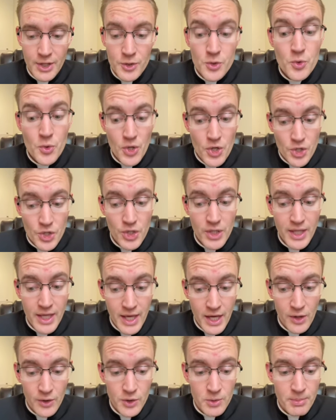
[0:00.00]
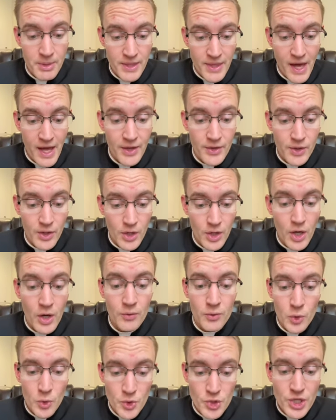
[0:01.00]
traditionally held to be that
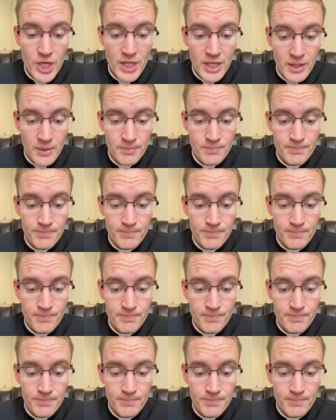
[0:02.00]
of Lucina,